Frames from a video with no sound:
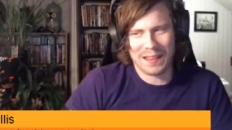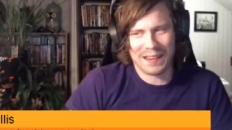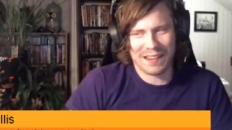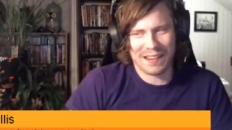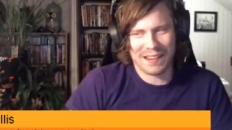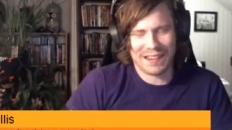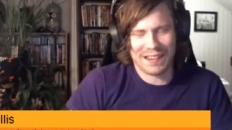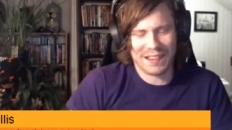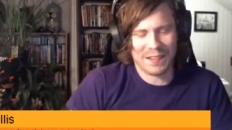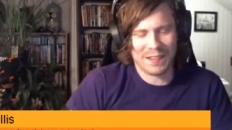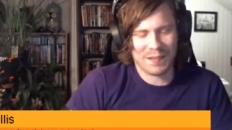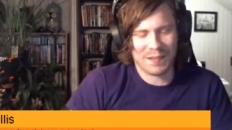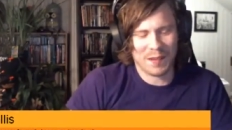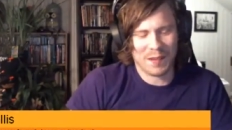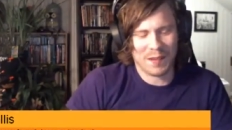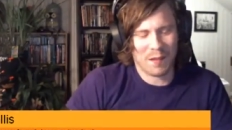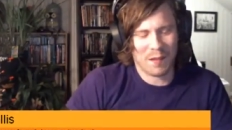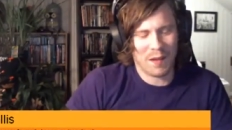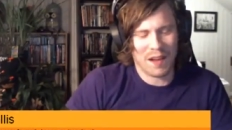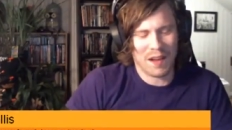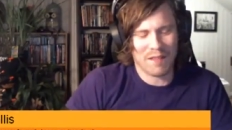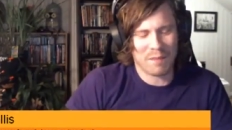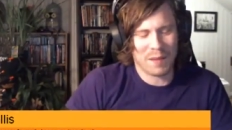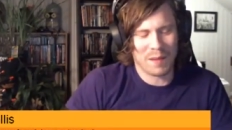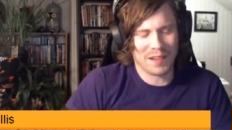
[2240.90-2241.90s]
you don't
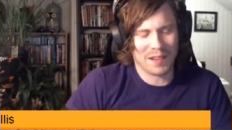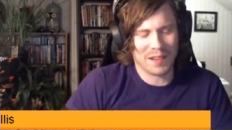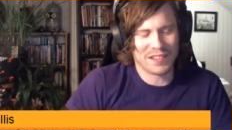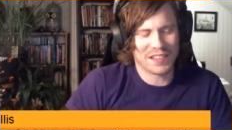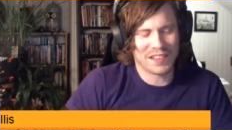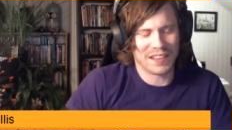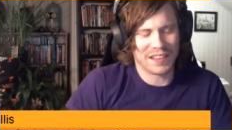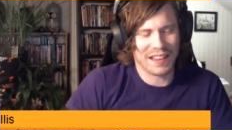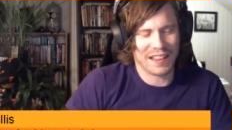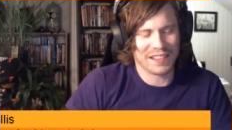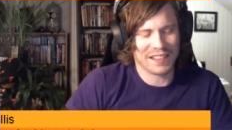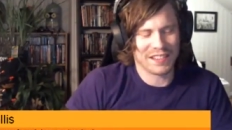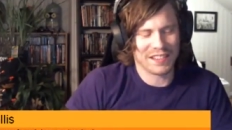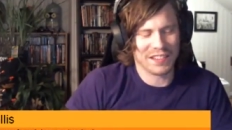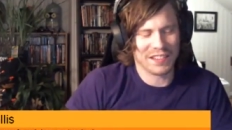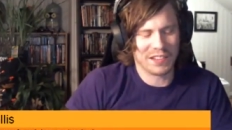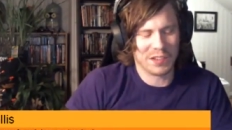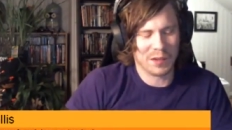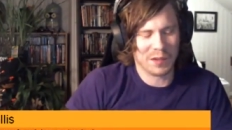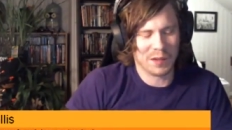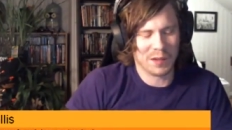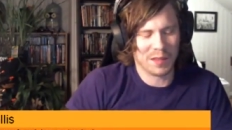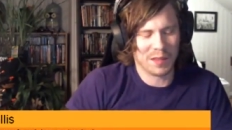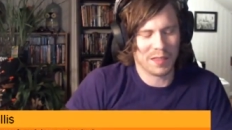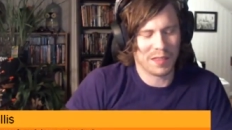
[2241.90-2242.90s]
have much connection
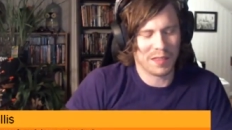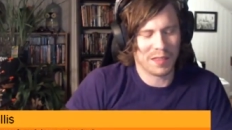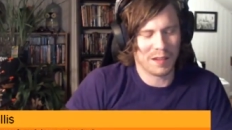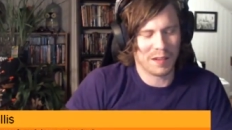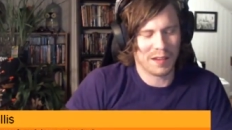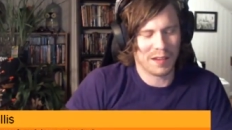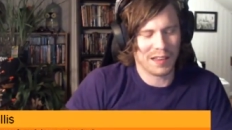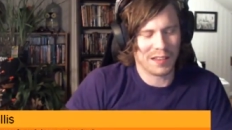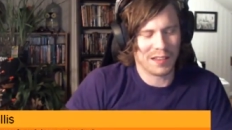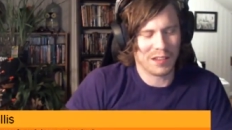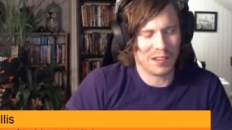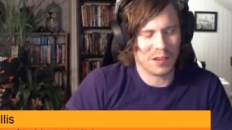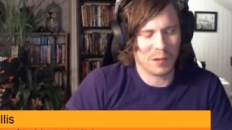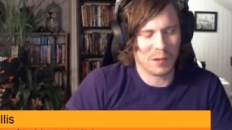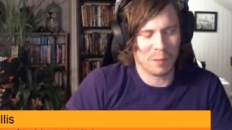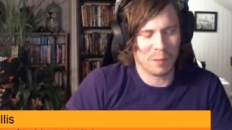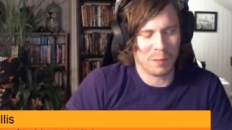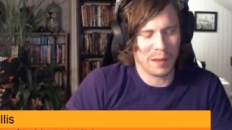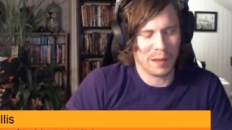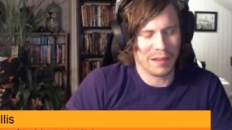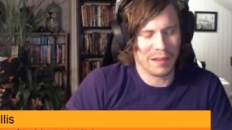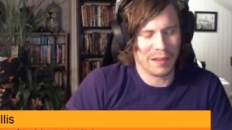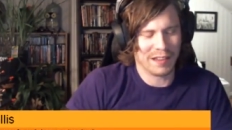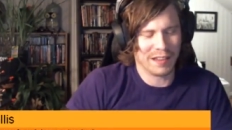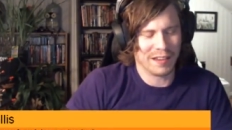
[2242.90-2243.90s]
to a 32
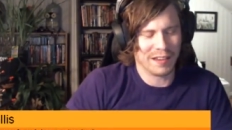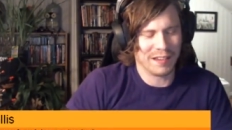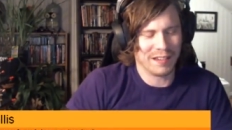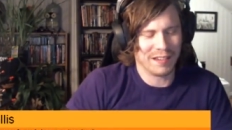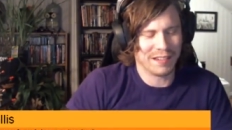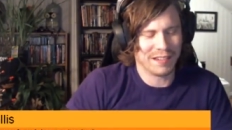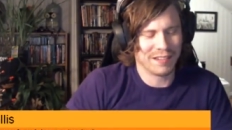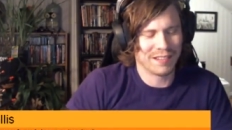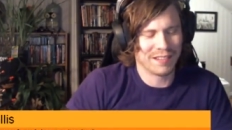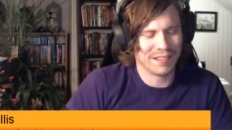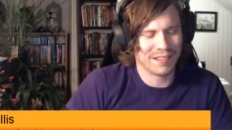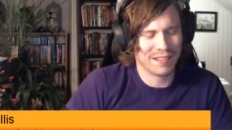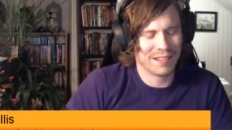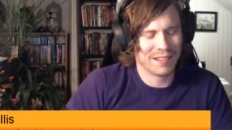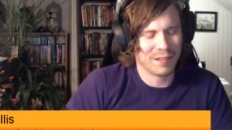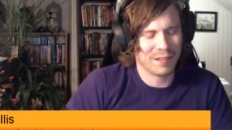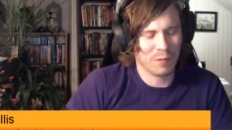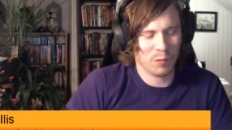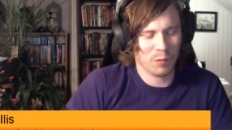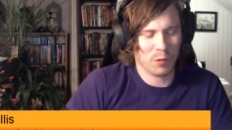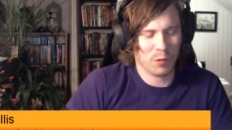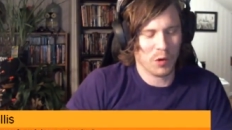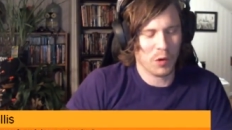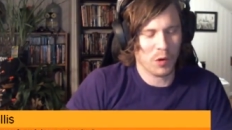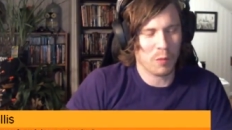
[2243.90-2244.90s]
billion
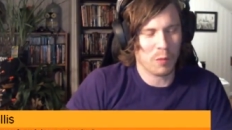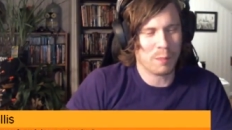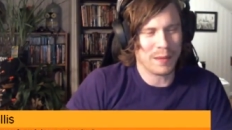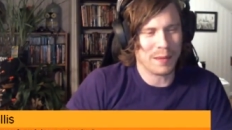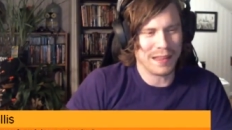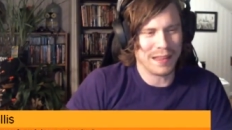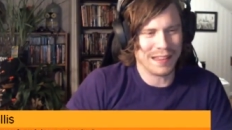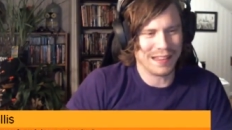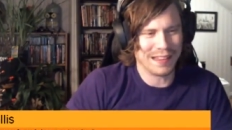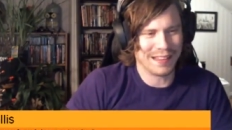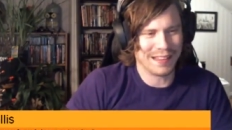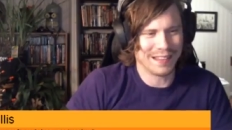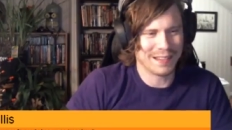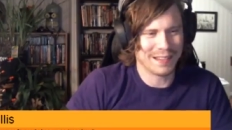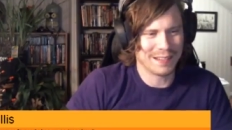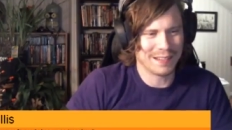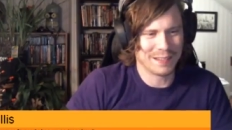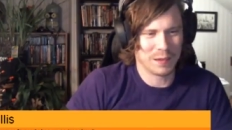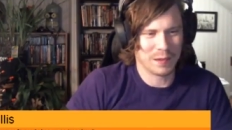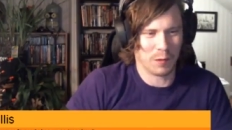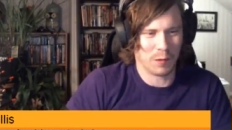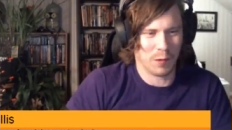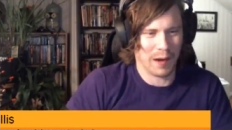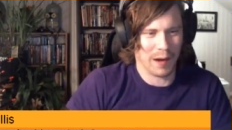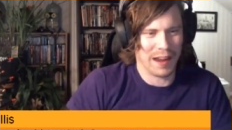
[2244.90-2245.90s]
rupee
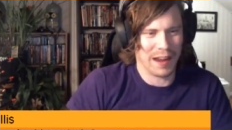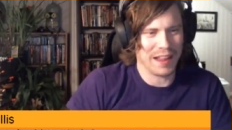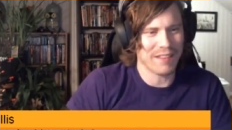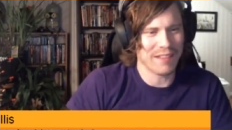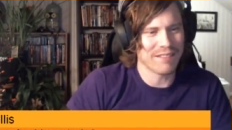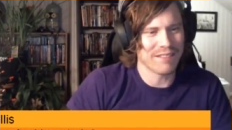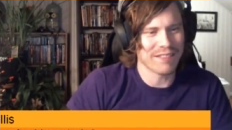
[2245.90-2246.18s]
grave?